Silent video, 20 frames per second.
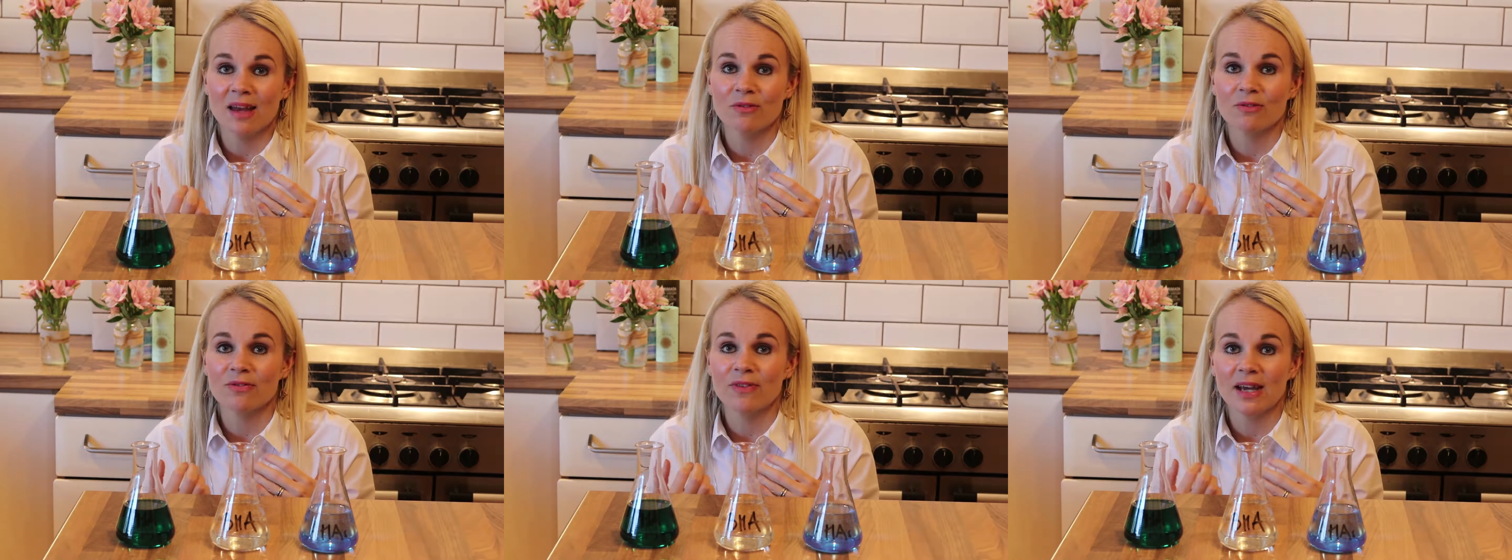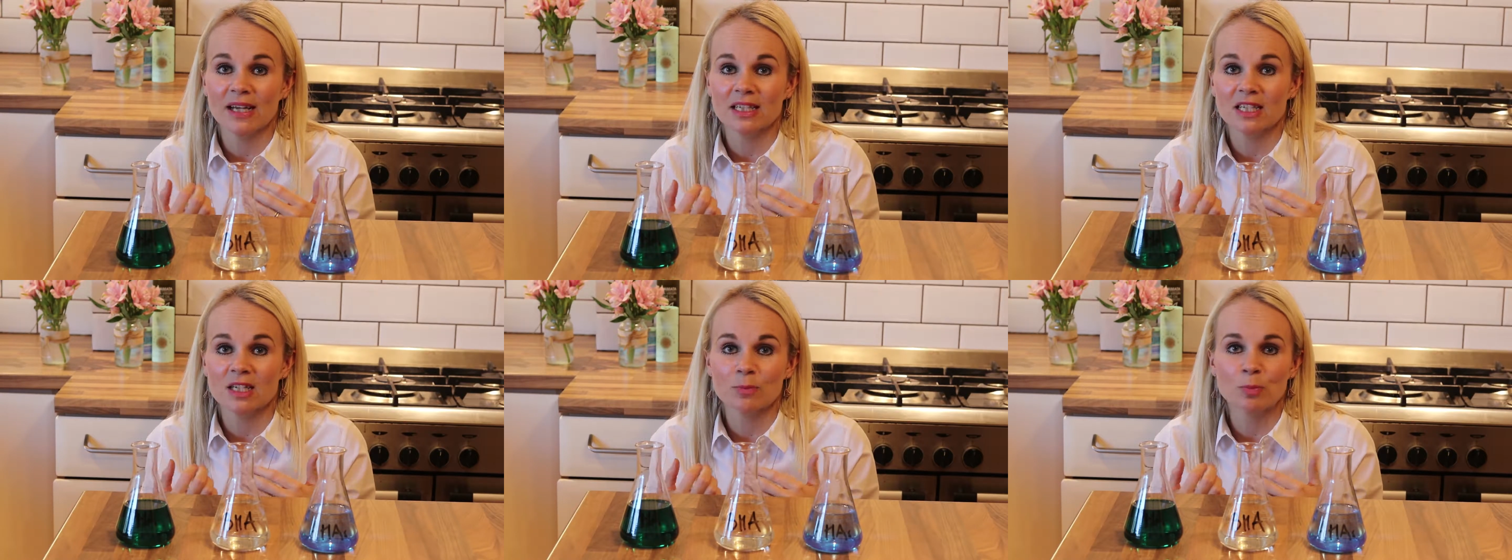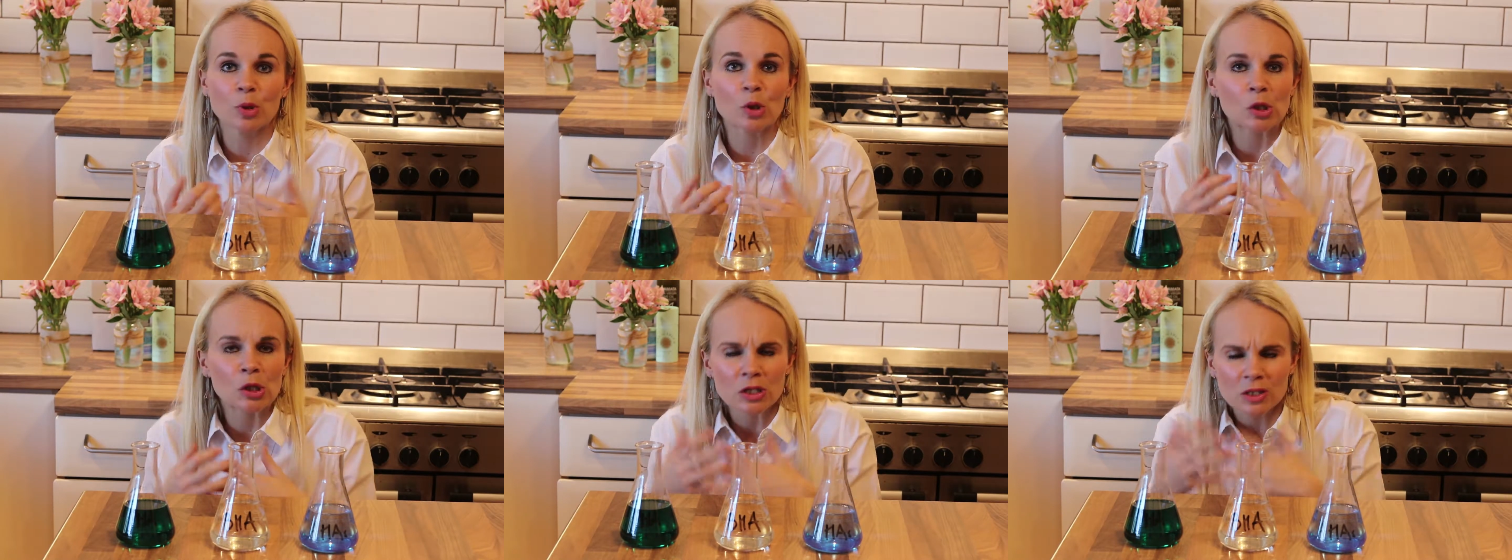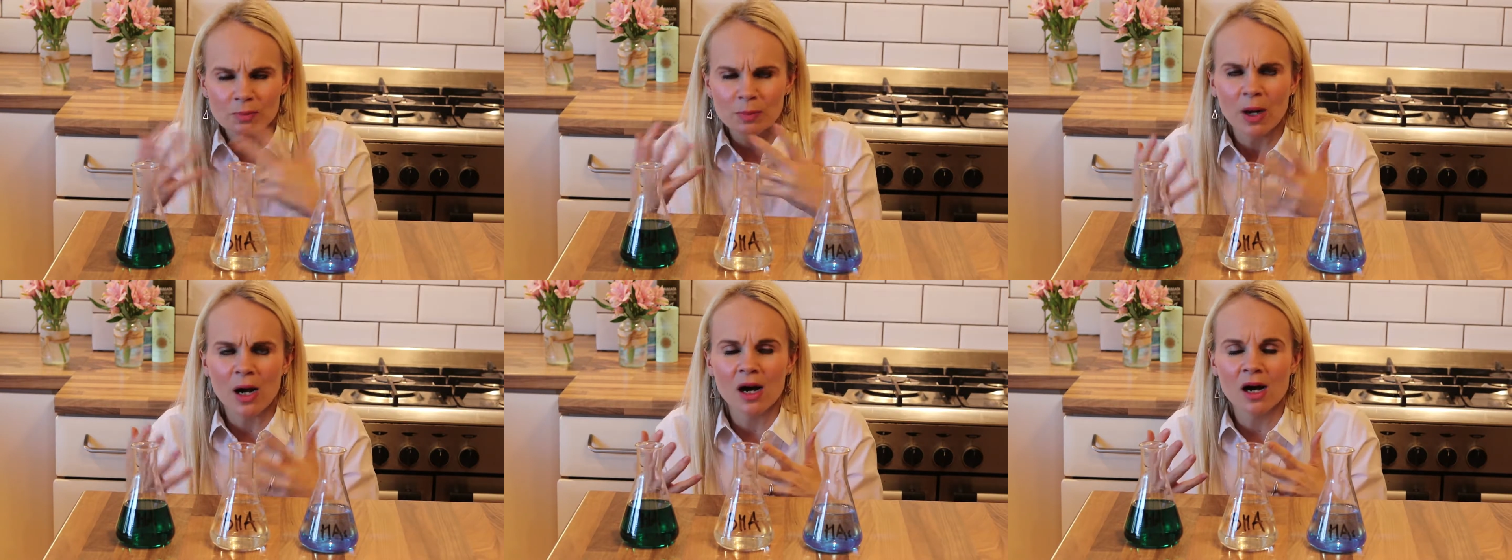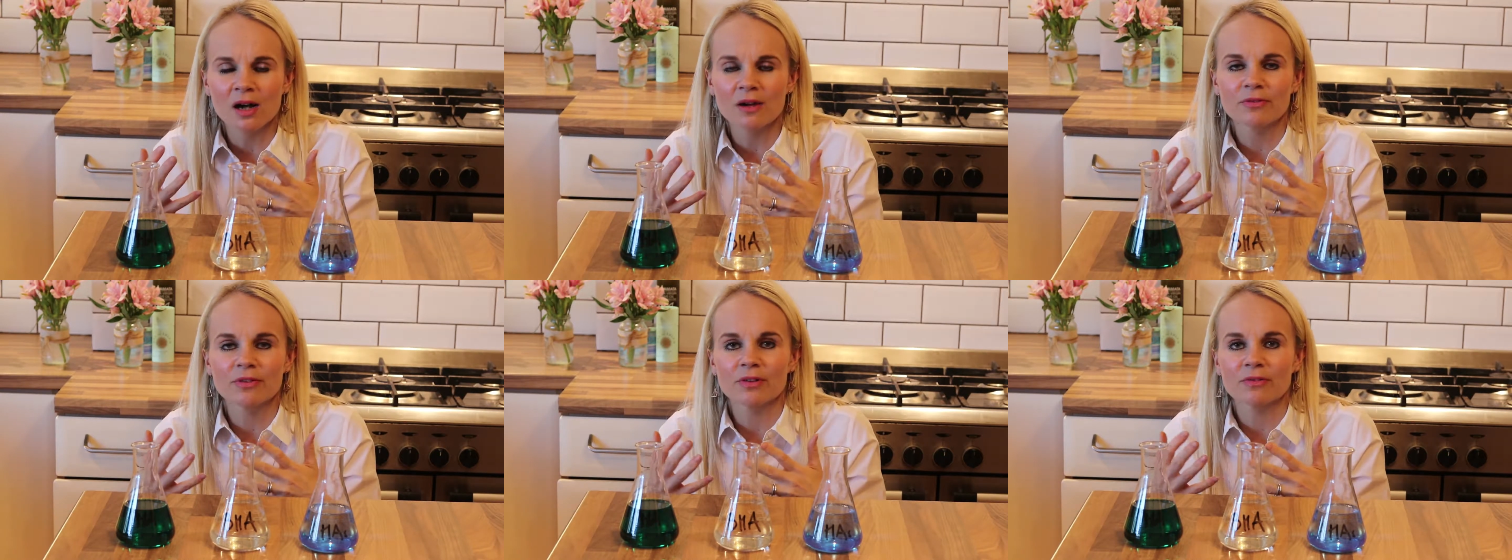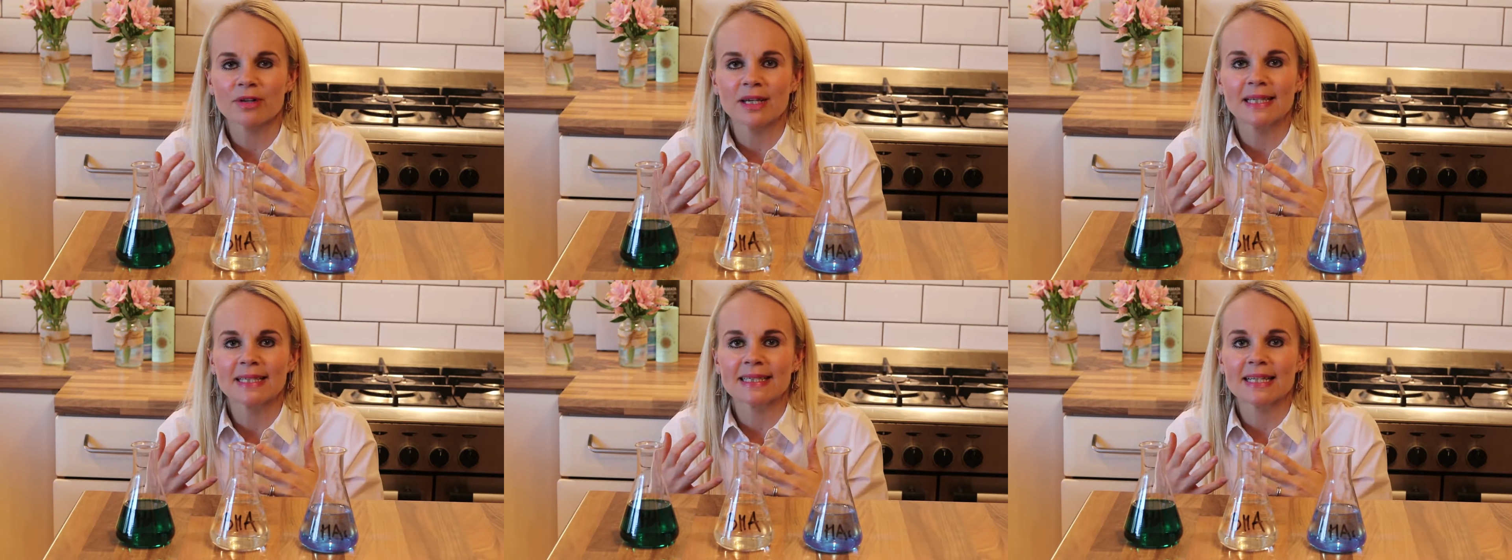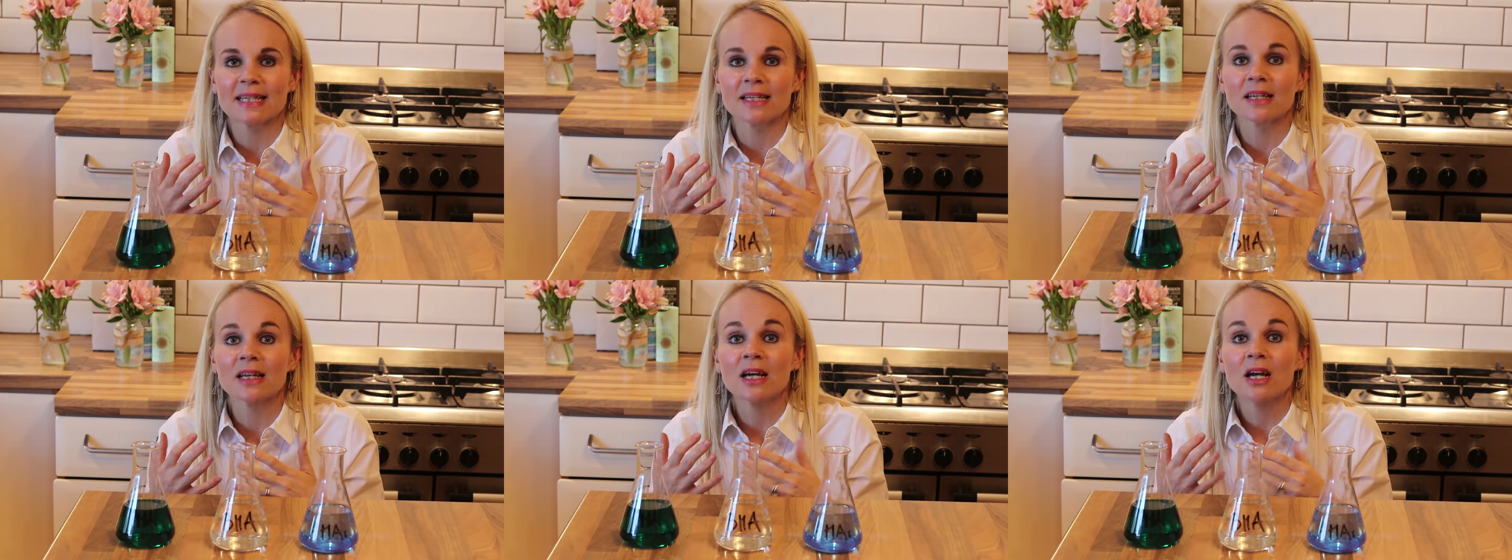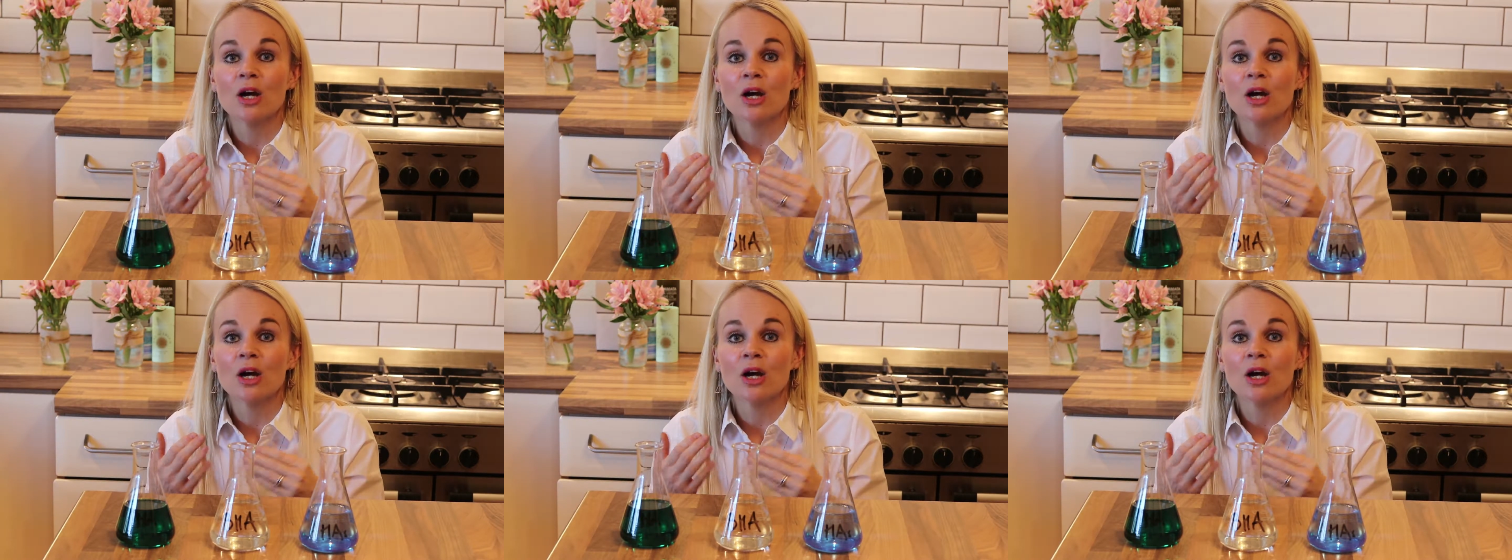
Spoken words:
infected pores, part of the reason.